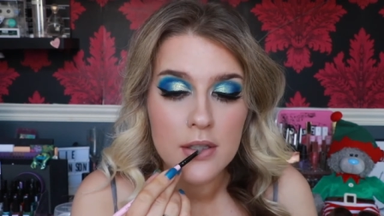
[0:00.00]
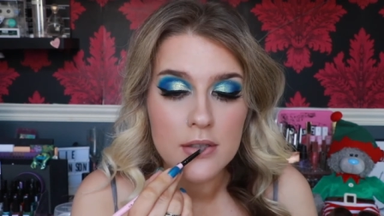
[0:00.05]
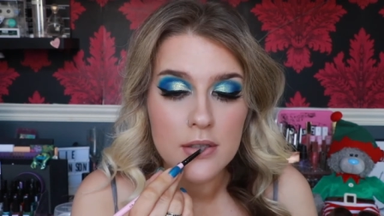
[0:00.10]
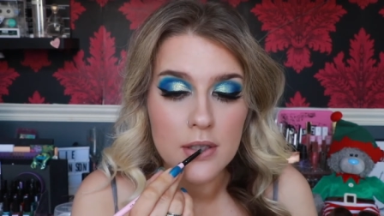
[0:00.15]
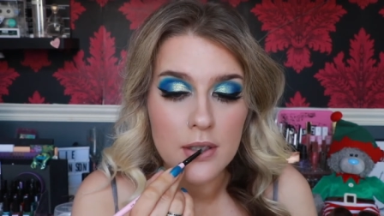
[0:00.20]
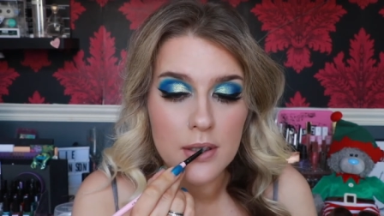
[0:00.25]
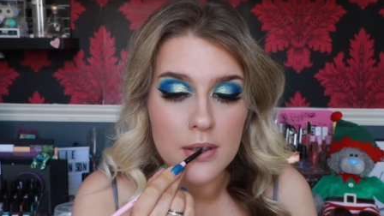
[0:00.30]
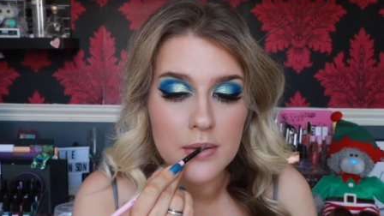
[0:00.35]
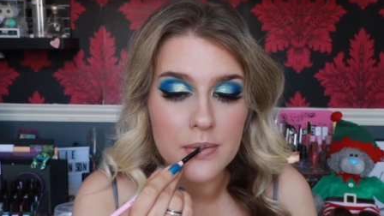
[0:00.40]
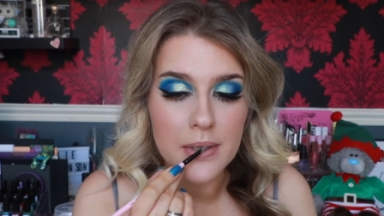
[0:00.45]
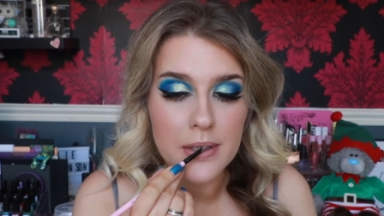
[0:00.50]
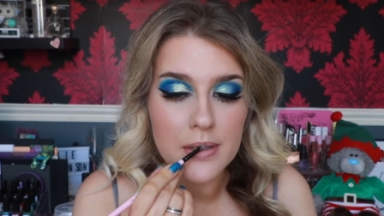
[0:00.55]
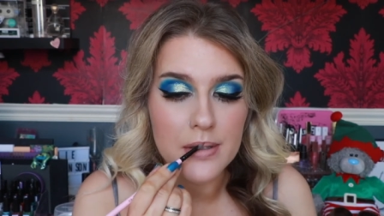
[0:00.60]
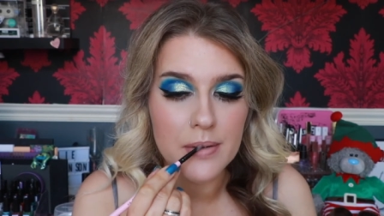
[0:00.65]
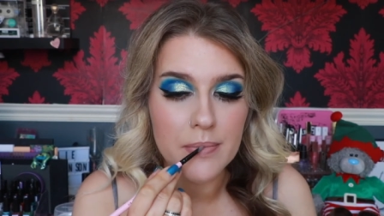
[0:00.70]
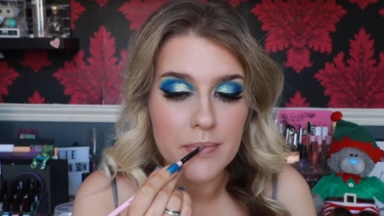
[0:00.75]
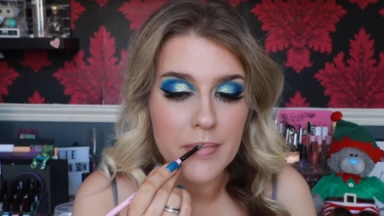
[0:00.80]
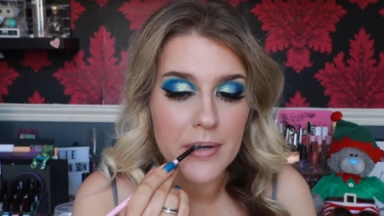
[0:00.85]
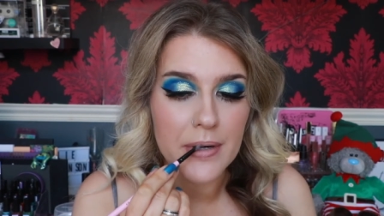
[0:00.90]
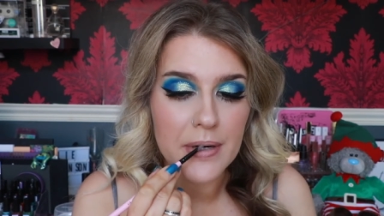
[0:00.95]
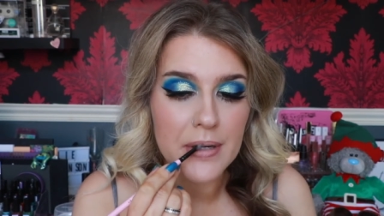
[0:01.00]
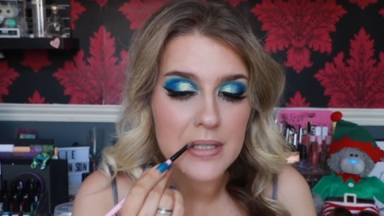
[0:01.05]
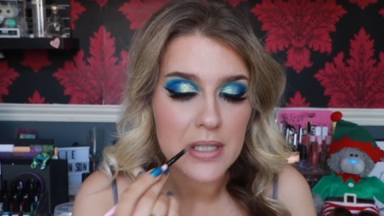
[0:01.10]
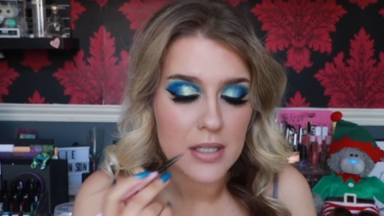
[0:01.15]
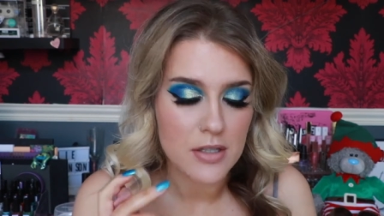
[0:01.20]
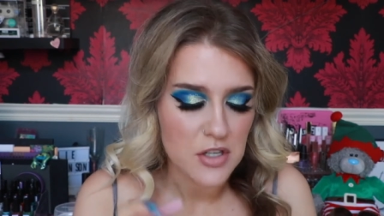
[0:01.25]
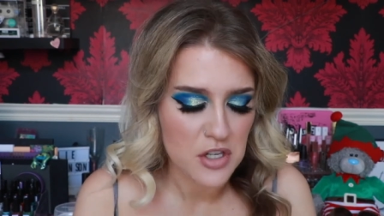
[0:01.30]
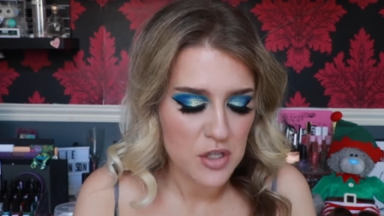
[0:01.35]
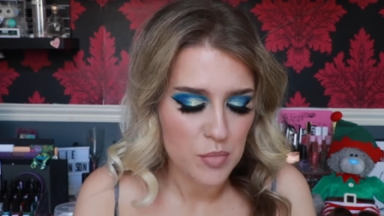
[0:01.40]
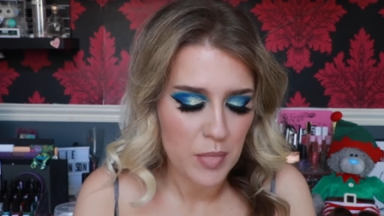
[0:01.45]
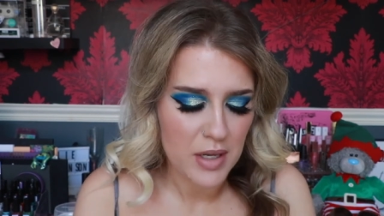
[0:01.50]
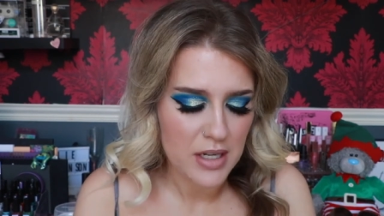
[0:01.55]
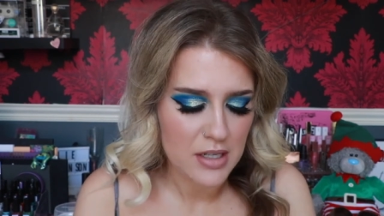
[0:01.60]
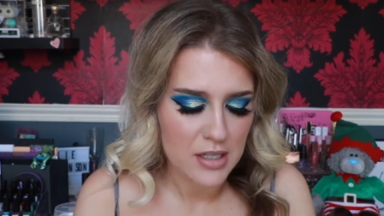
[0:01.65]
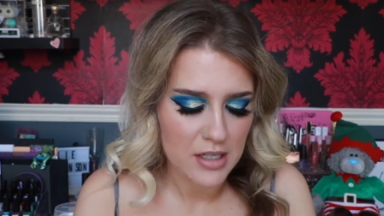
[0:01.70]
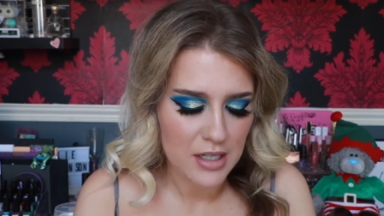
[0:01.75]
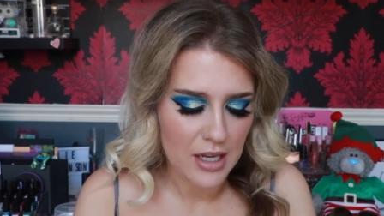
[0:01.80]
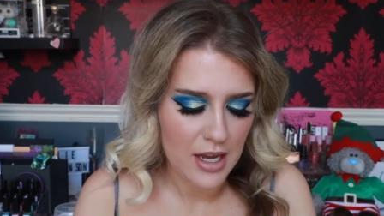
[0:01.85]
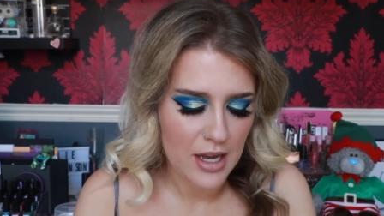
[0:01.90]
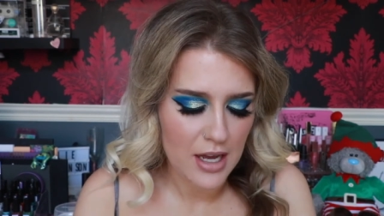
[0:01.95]
took a Spectrum brush and just
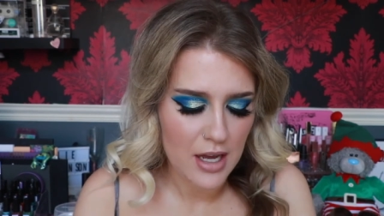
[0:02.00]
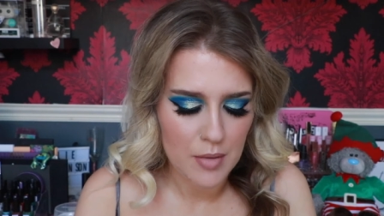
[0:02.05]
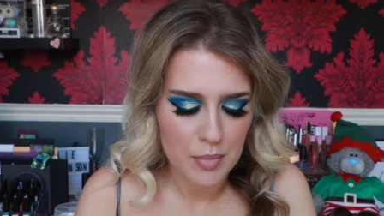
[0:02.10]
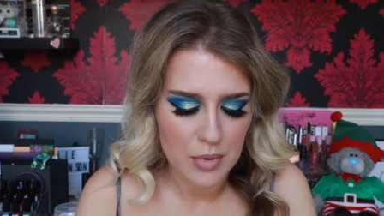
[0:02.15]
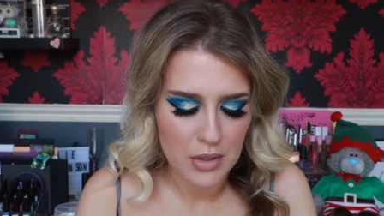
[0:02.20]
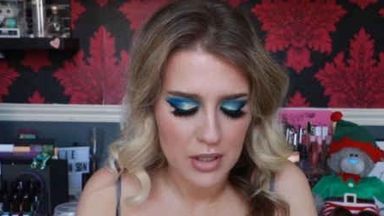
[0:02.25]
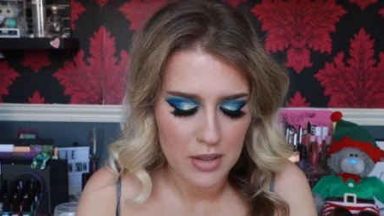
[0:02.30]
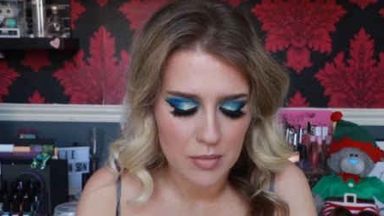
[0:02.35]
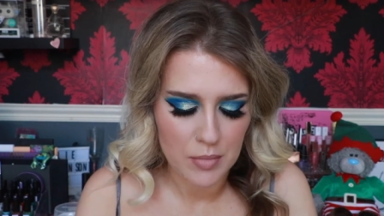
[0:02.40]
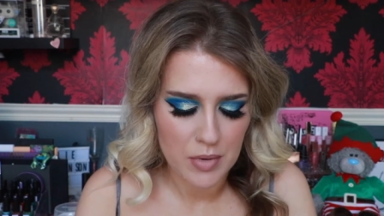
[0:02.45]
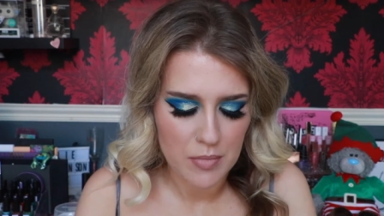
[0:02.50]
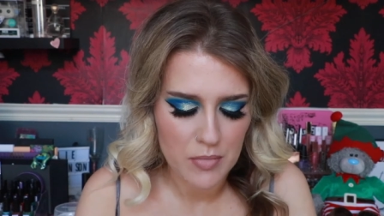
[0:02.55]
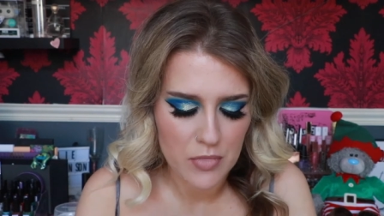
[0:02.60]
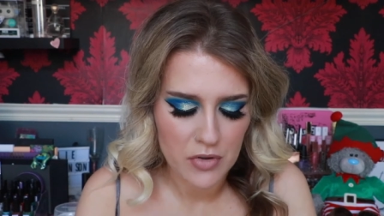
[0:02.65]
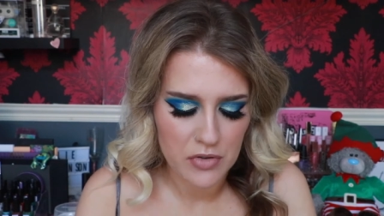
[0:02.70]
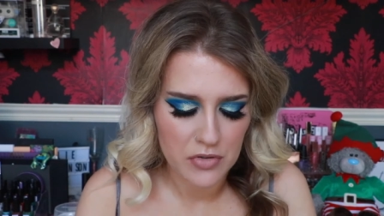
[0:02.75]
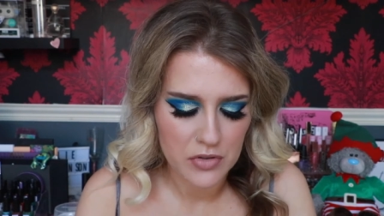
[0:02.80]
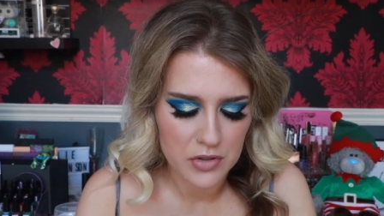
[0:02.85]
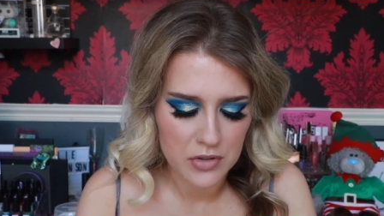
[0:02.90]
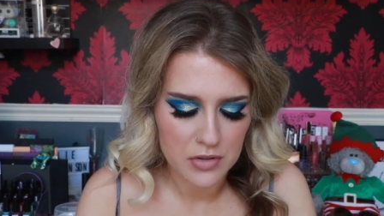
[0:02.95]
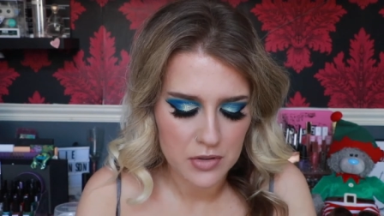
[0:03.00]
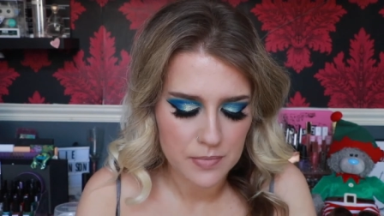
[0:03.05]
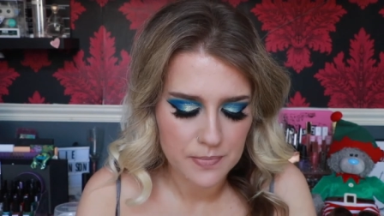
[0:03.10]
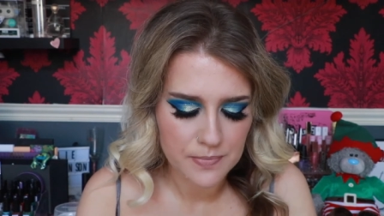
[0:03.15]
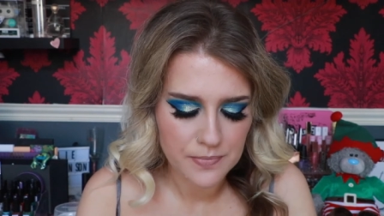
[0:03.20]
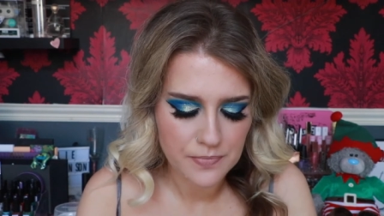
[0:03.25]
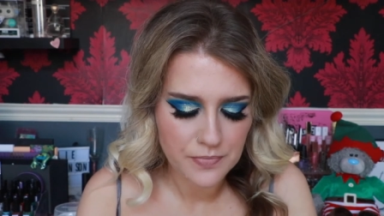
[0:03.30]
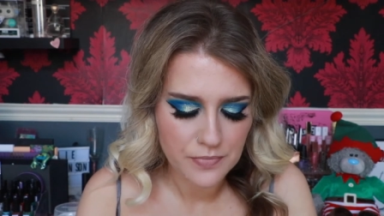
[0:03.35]
blended it out. I put a little bit more on.